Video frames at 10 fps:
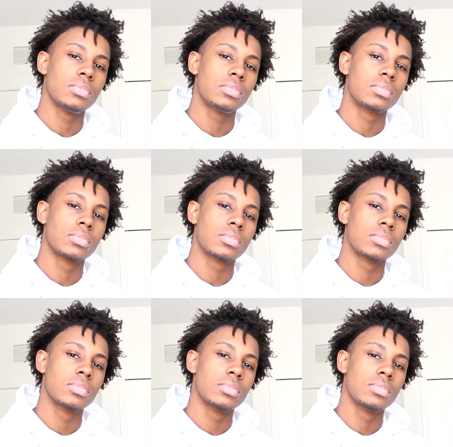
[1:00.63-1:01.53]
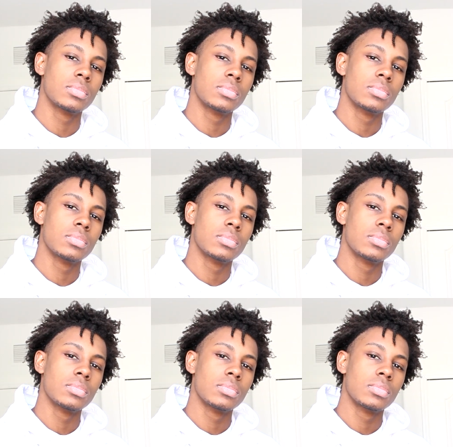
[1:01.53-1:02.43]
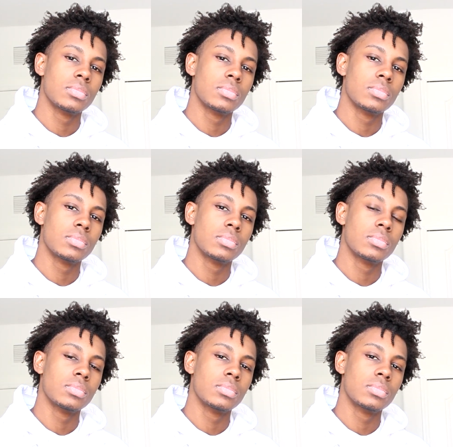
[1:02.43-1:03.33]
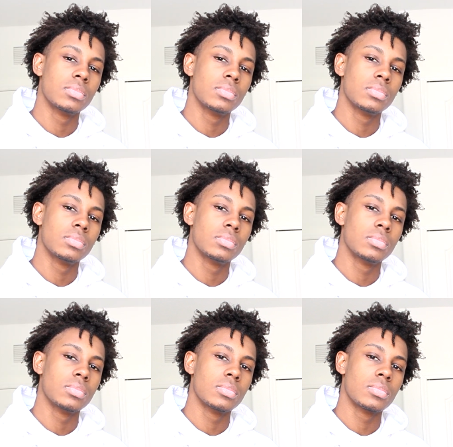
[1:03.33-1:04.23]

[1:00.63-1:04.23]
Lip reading: No one is speaking in this clip.